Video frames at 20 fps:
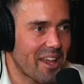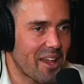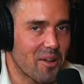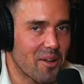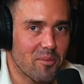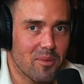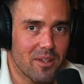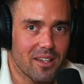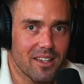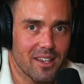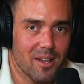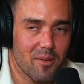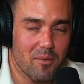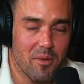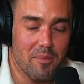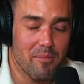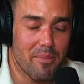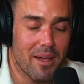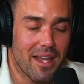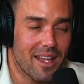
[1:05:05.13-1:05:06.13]
He'll be
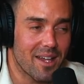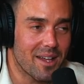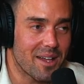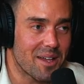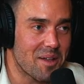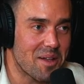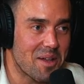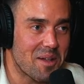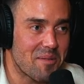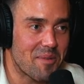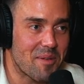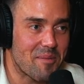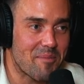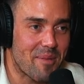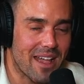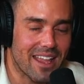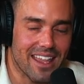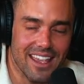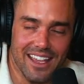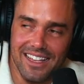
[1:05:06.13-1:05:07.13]

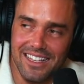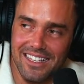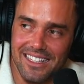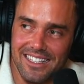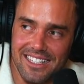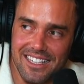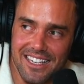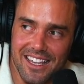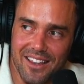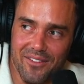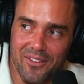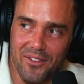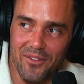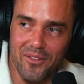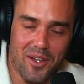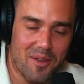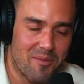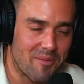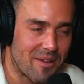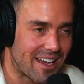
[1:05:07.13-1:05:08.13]
begging to give your
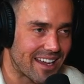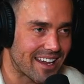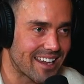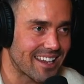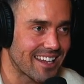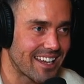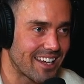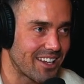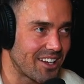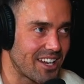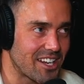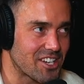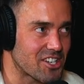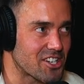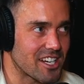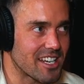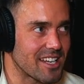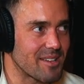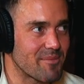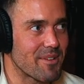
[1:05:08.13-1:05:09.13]
phone back. He'll
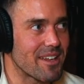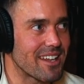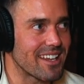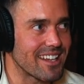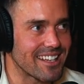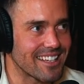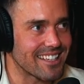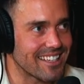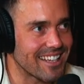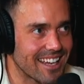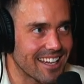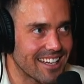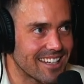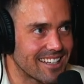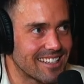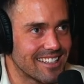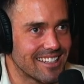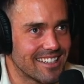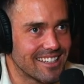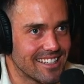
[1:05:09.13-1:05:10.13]
literally be, yeah.
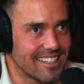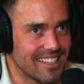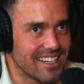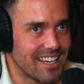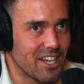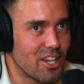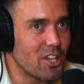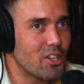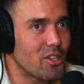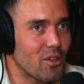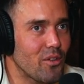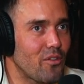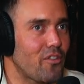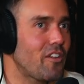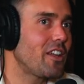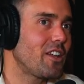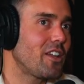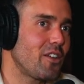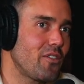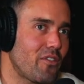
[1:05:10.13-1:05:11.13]
You
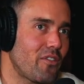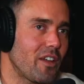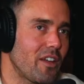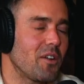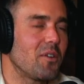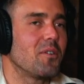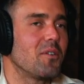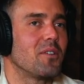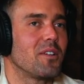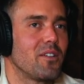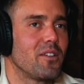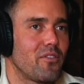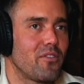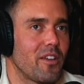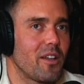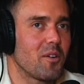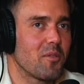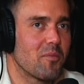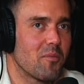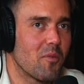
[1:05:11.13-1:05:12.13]

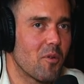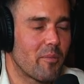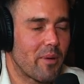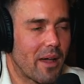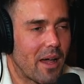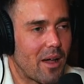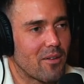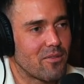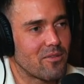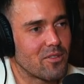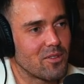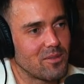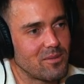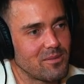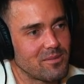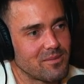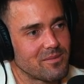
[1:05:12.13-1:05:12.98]
feel more powerful.